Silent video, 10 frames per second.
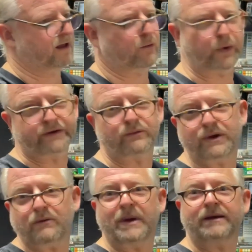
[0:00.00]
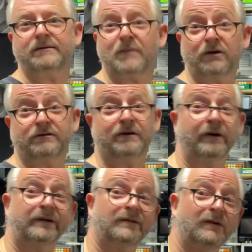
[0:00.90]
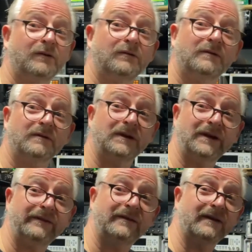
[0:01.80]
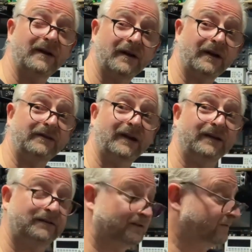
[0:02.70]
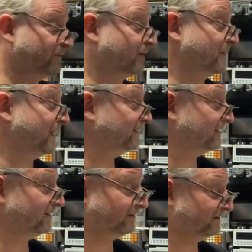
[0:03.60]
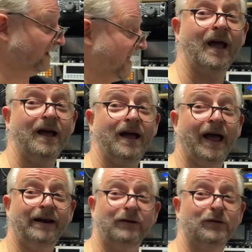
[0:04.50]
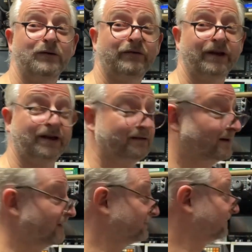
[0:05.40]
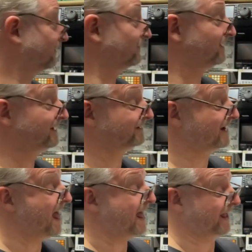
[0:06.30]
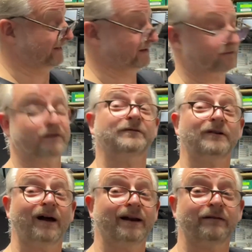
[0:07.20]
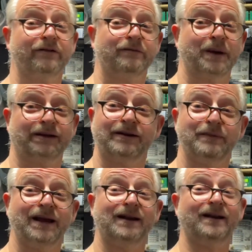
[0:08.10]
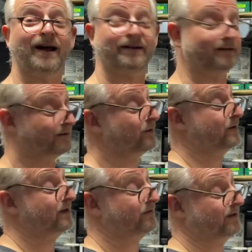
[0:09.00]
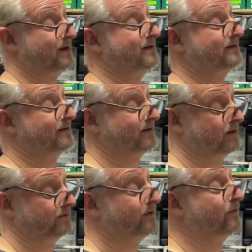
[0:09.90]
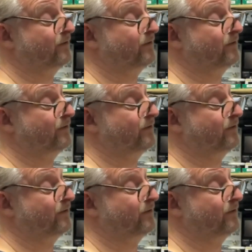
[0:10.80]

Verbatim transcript: which will make the most noise, so could need attention for maintenance. And the cool thing is, and I will show you later, it is also kind of a spectrum analyzer. So if it hears a sound, you